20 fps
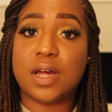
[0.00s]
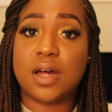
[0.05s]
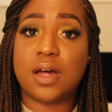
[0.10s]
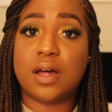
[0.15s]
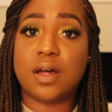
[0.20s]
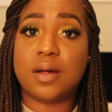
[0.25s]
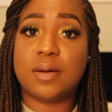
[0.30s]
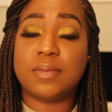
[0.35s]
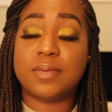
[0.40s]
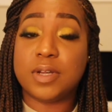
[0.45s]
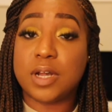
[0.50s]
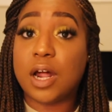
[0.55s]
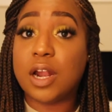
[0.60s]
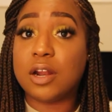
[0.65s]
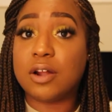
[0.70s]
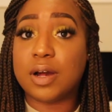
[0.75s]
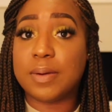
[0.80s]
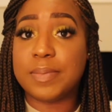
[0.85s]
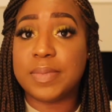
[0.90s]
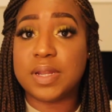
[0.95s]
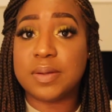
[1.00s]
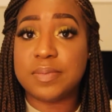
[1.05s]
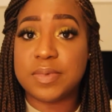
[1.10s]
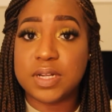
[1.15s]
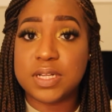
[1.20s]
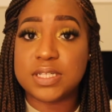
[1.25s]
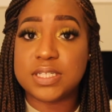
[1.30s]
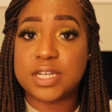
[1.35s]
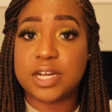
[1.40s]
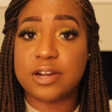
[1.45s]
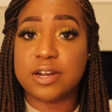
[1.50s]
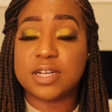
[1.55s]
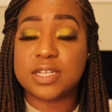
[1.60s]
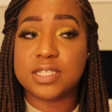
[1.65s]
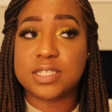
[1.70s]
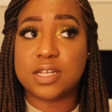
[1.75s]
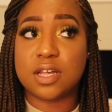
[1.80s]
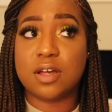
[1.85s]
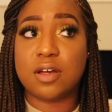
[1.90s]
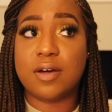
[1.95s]
Y'all know I'm in the military,
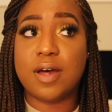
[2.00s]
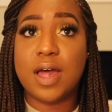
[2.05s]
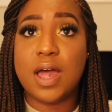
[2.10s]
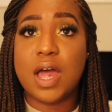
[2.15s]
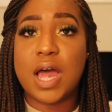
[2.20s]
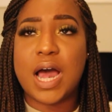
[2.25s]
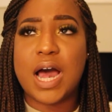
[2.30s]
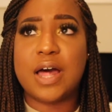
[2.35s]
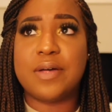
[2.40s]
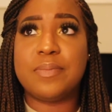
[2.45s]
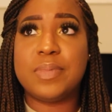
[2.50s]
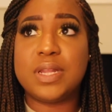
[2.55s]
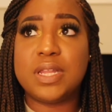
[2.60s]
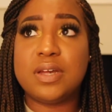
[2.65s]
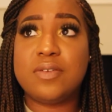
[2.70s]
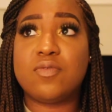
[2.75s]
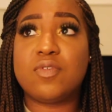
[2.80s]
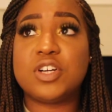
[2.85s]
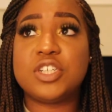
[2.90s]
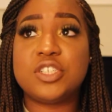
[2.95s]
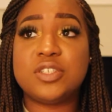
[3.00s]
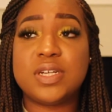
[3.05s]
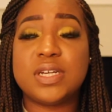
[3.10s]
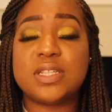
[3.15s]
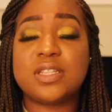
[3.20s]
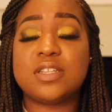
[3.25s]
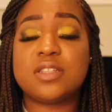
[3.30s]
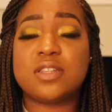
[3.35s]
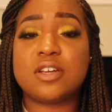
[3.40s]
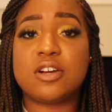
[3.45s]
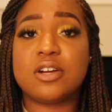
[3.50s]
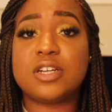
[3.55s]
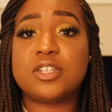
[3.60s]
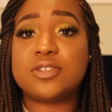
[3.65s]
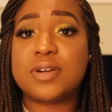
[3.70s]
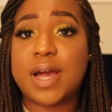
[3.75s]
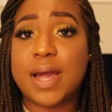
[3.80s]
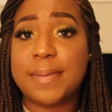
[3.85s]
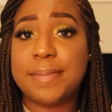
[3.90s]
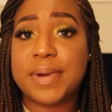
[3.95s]
so I believe once you hit the third
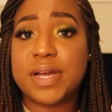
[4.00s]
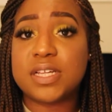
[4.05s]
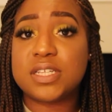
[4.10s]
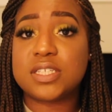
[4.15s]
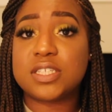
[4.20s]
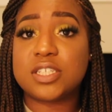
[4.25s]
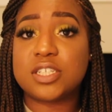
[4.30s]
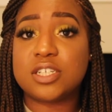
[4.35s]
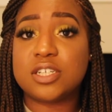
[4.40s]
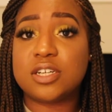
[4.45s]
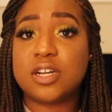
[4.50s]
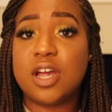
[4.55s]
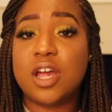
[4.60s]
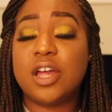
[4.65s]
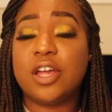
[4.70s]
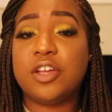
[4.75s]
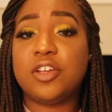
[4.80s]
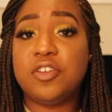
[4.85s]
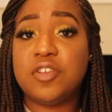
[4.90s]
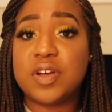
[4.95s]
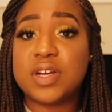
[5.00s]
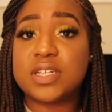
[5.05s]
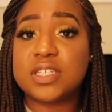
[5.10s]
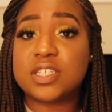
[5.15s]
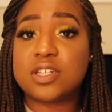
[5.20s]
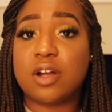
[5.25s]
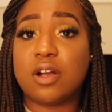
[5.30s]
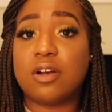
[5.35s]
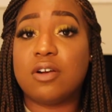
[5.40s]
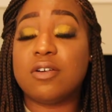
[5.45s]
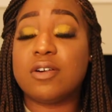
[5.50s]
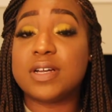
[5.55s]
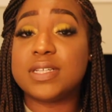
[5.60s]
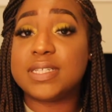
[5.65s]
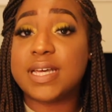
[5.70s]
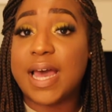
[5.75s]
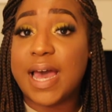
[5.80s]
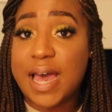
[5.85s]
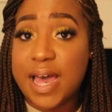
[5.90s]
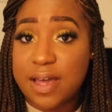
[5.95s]
trimester, you can start going
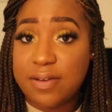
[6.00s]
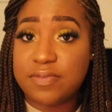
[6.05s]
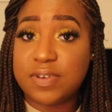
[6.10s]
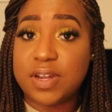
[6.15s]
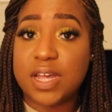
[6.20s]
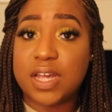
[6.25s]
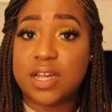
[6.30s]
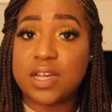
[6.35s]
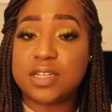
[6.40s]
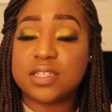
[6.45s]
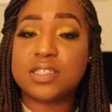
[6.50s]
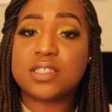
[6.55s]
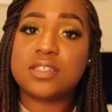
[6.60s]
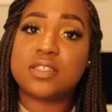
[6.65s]
to half days.